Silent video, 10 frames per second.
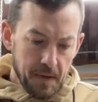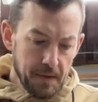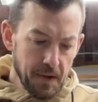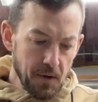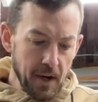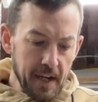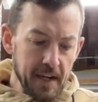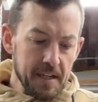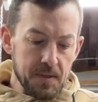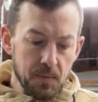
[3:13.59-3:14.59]
the grain
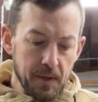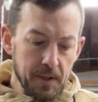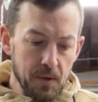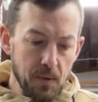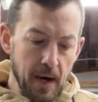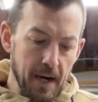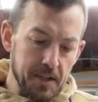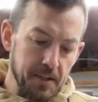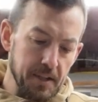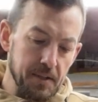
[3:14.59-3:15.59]
is when you
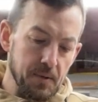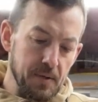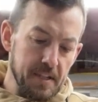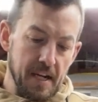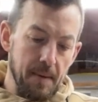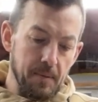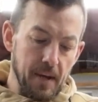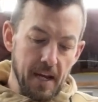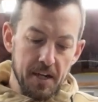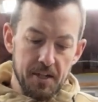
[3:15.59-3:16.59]
actually do this
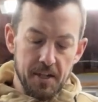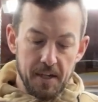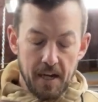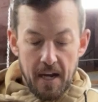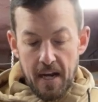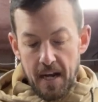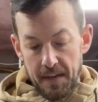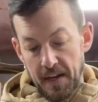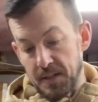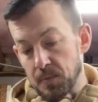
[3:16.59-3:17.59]
application,
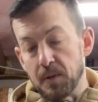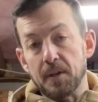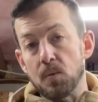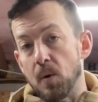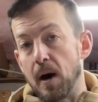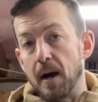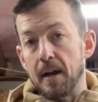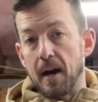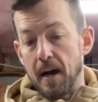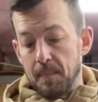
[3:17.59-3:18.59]
and that's really
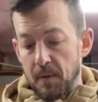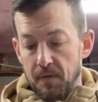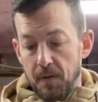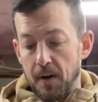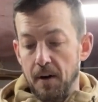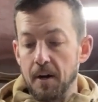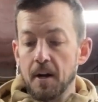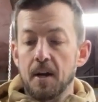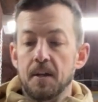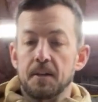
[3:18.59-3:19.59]
why I prefer
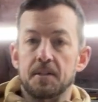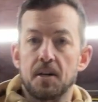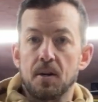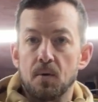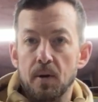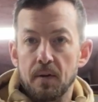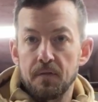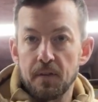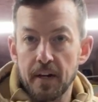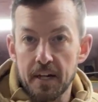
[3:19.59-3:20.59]
the tung oil
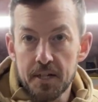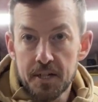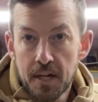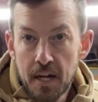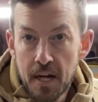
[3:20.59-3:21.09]
finish.